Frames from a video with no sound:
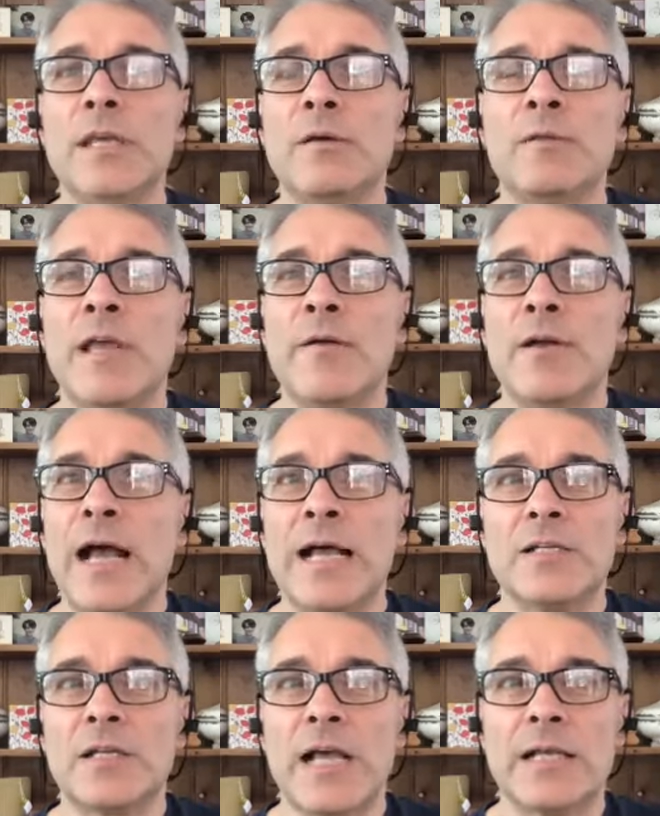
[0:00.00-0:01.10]
they're
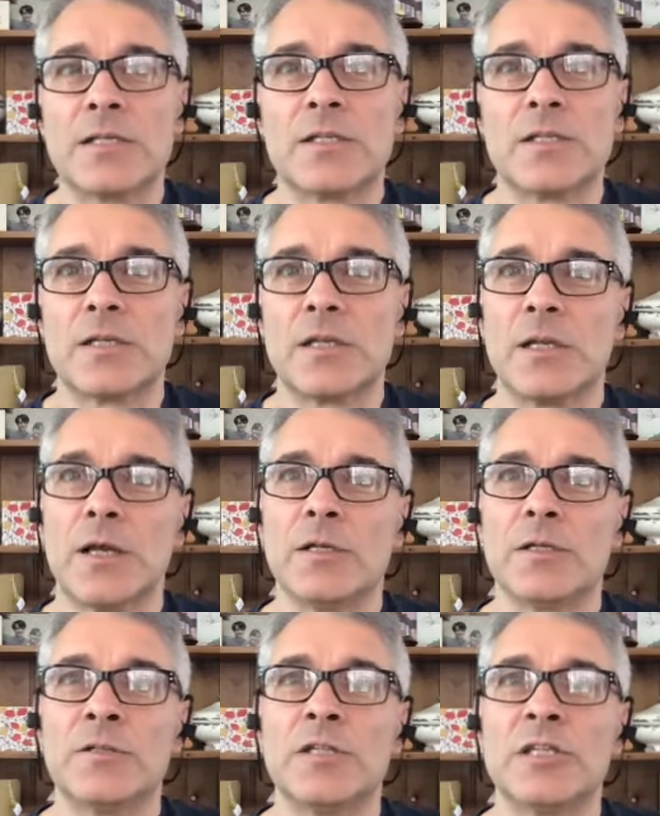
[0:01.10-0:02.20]
as as
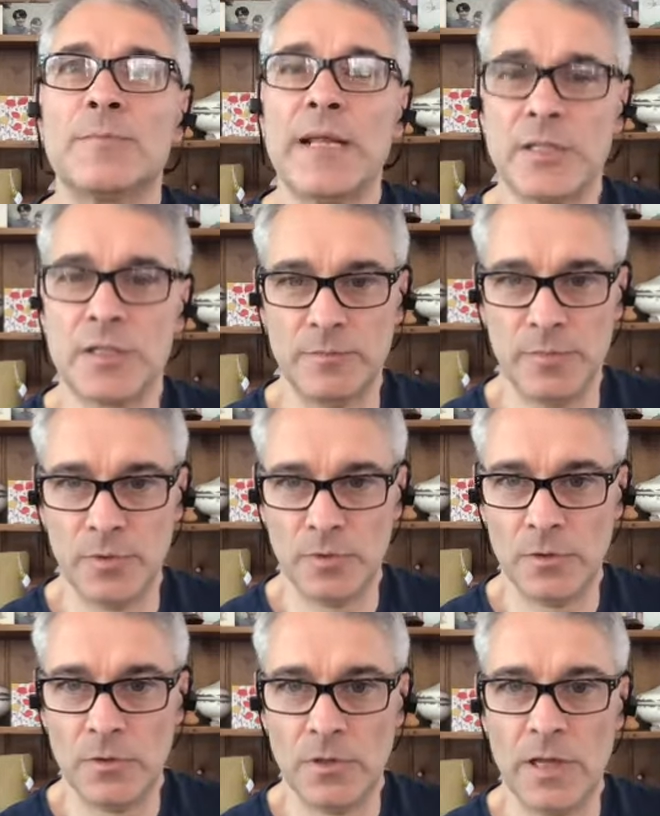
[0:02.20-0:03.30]

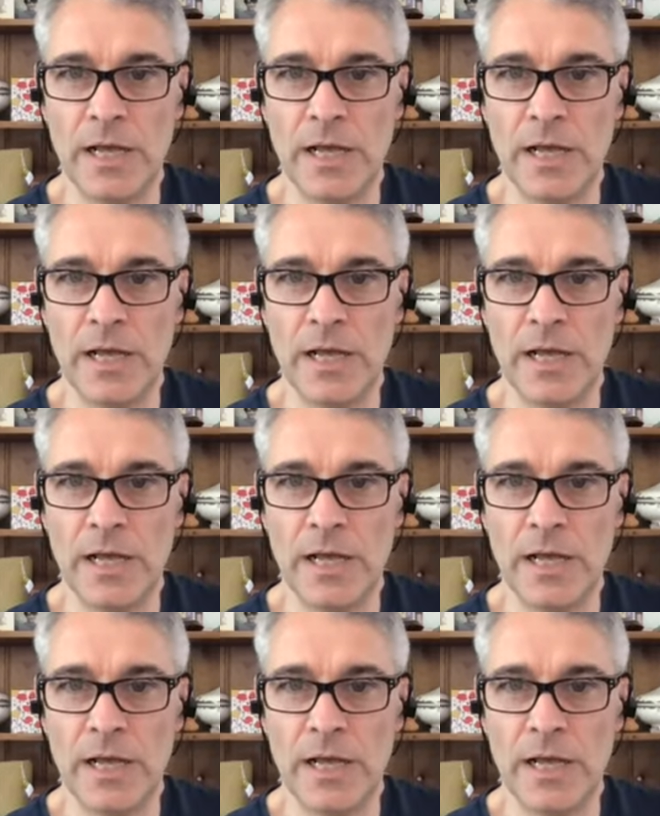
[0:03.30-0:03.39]
dispensable